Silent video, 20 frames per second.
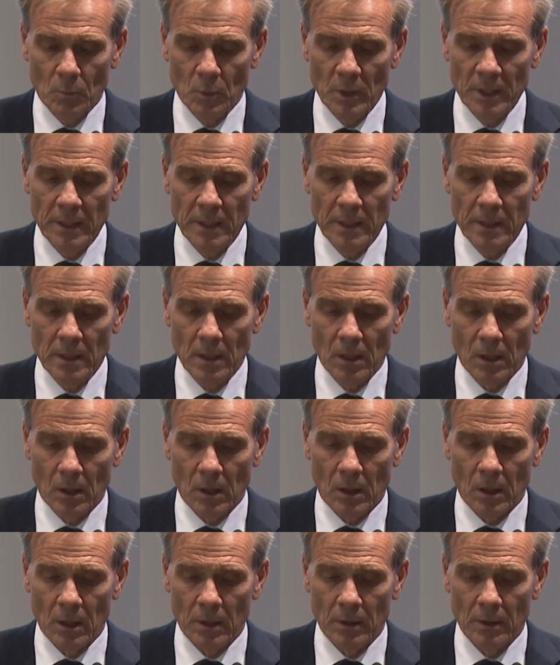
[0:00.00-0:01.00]
We
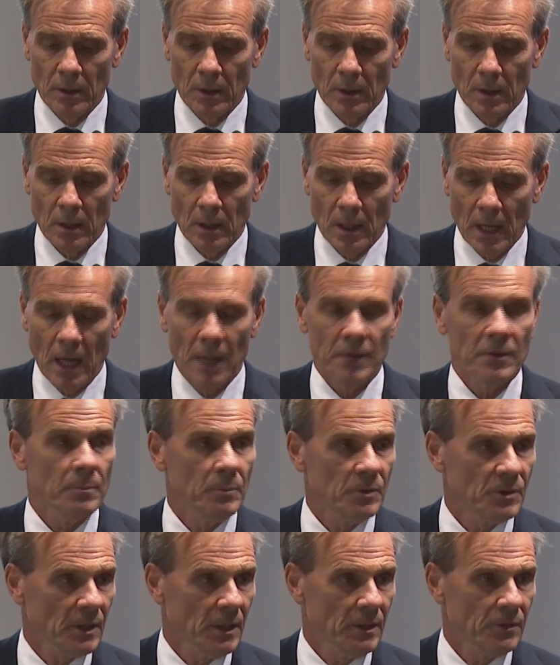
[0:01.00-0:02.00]
are
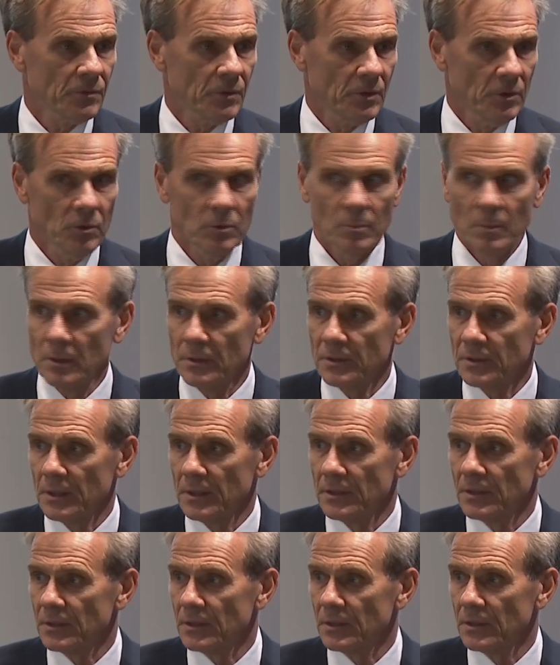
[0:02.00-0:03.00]
100% renewable
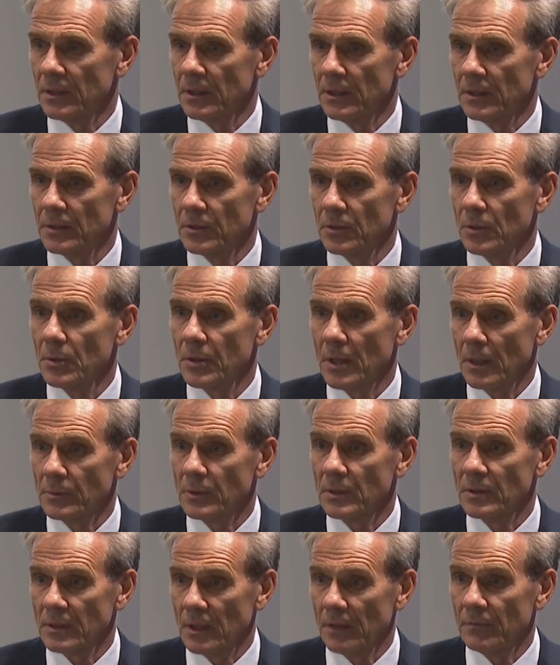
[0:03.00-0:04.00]
since
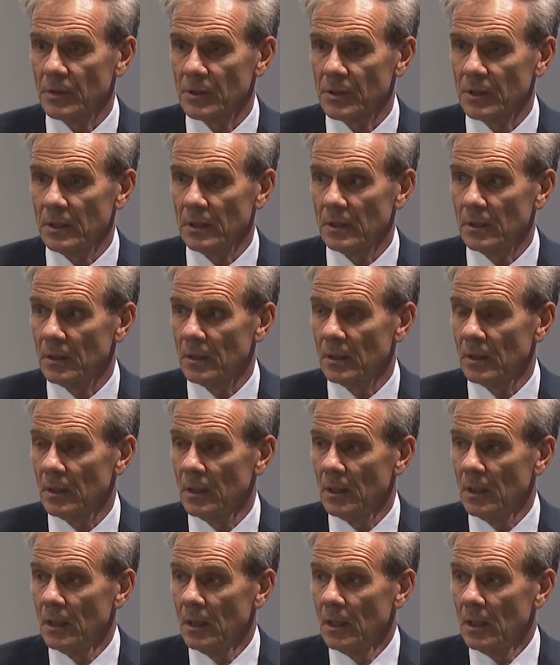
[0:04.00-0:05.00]
2017.
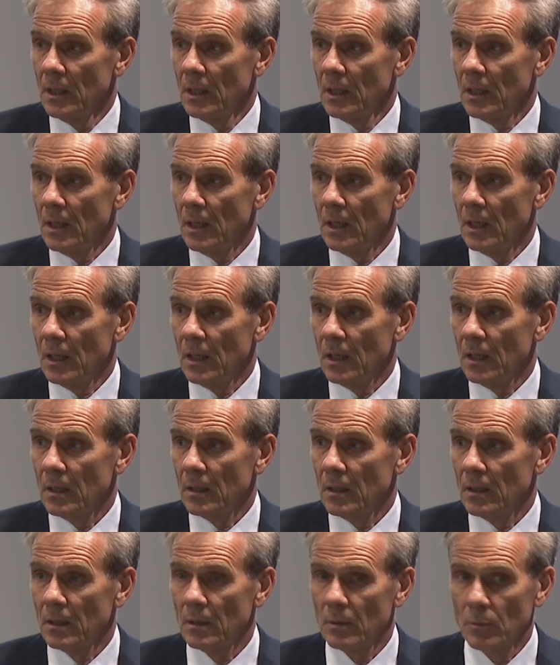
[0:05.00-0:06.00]

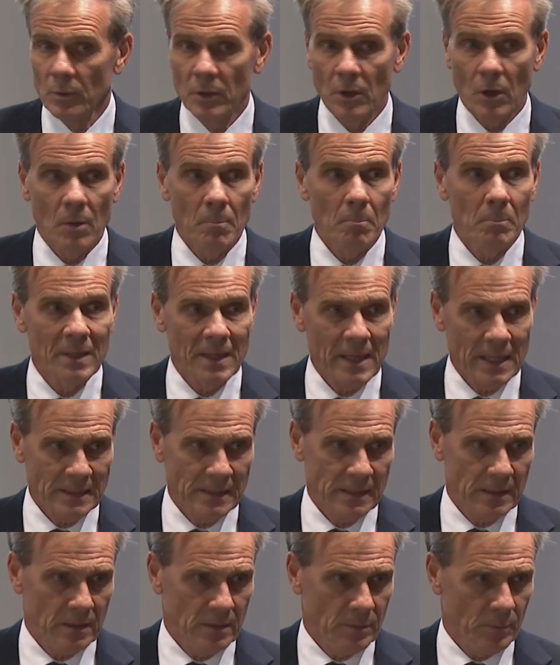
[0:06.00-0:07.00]
We are
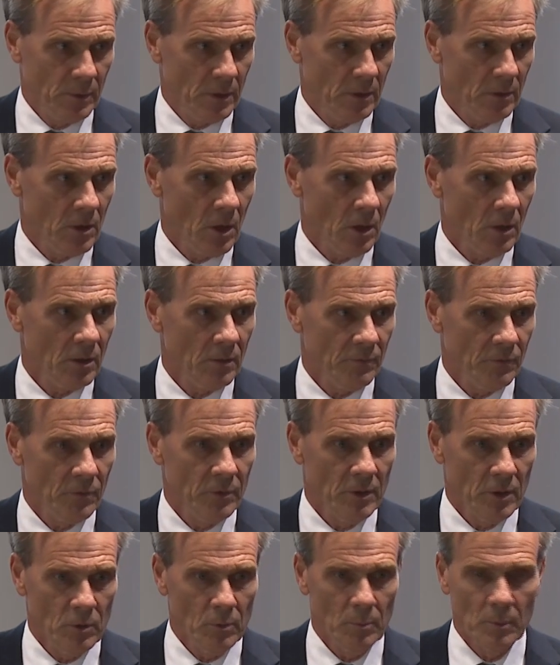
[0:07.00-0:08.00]
blessed with a lot of
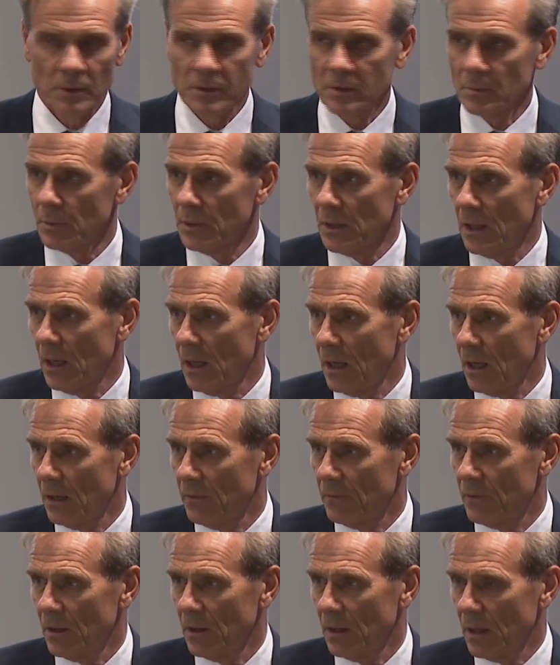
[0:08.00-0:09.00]
renewables. We
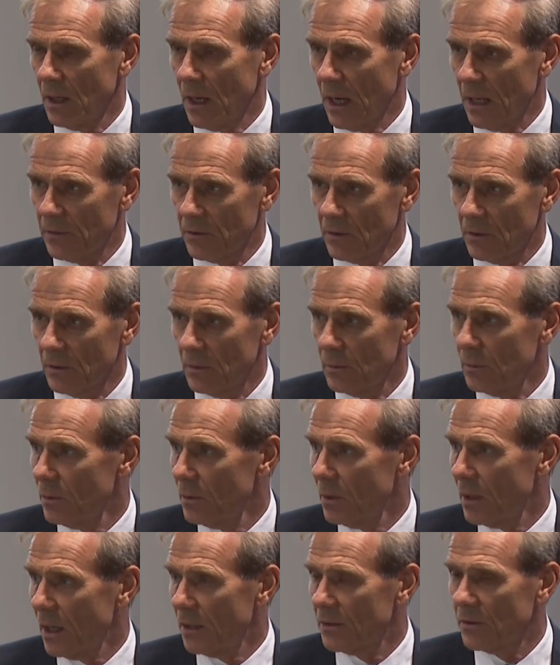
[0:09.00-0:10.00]
have
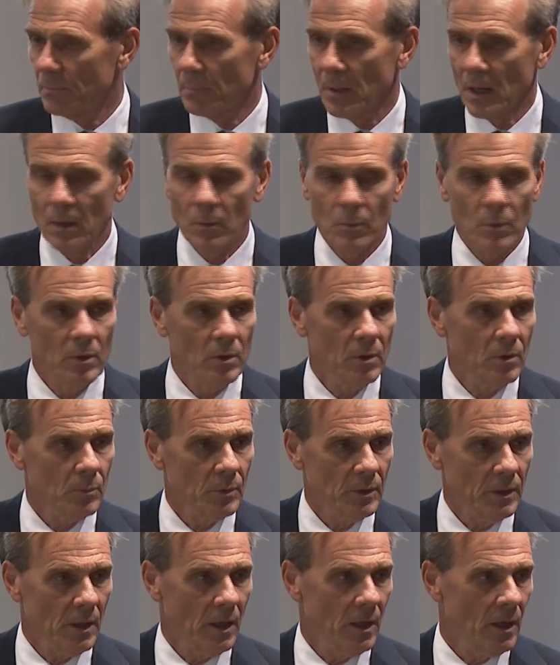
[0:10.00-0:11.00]
hydropower,
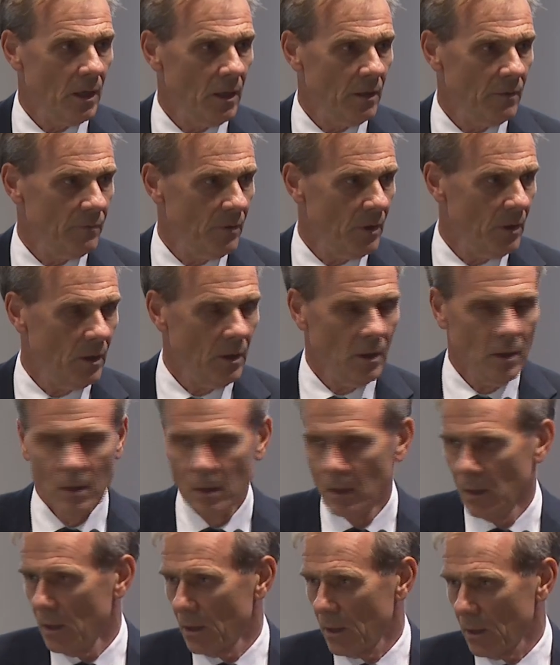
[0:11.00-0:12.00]
we have a
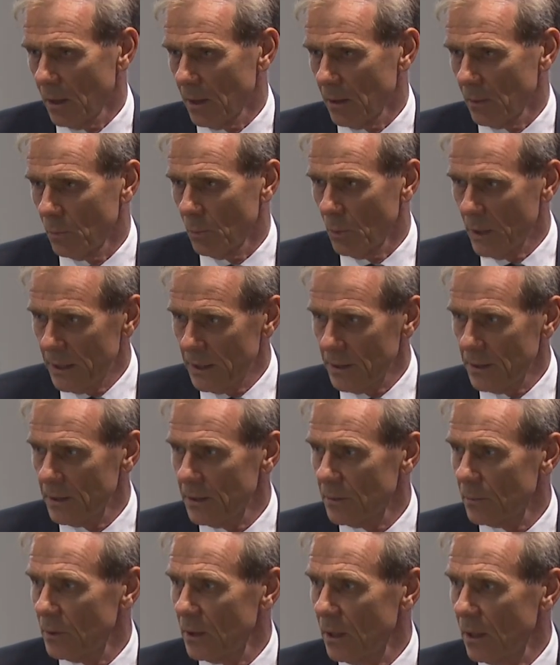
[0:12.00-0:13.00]
lot of
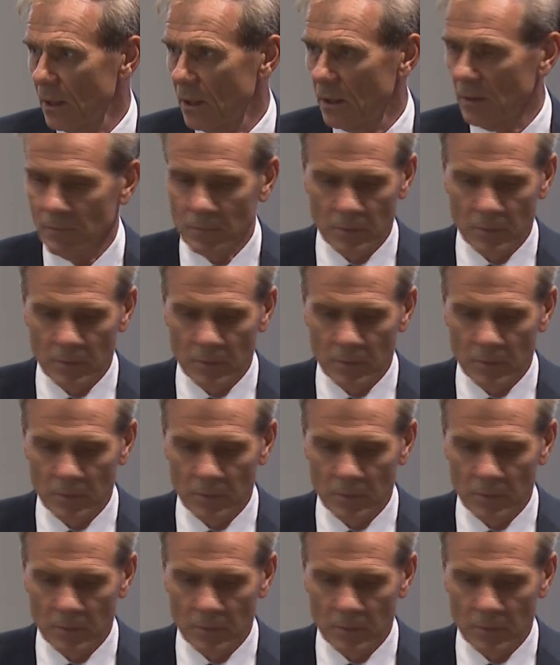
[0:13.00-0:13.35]
wind, we